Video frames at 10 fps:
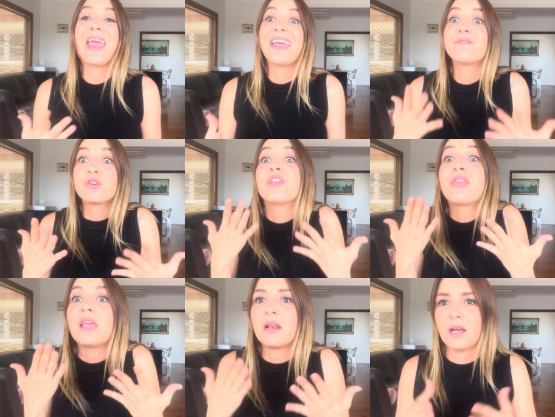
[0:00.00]

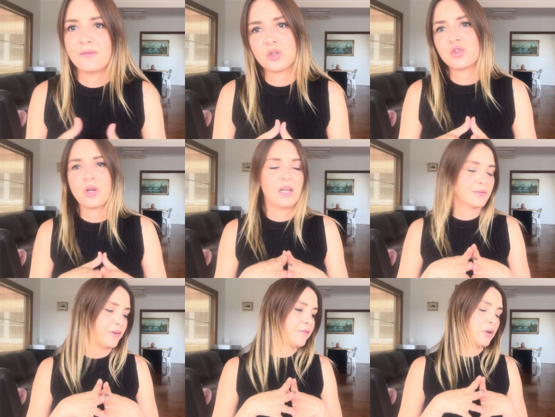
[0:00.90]
everything, like I've told you guys
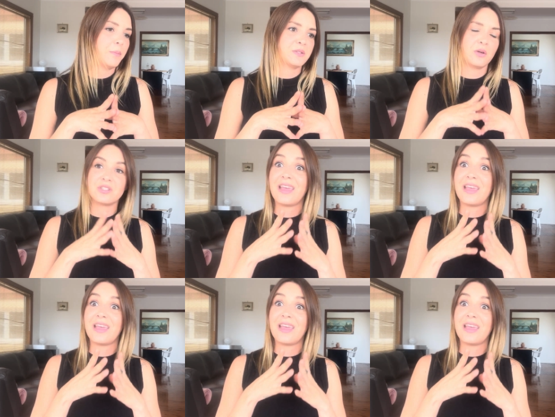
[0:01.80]
for a few episodes,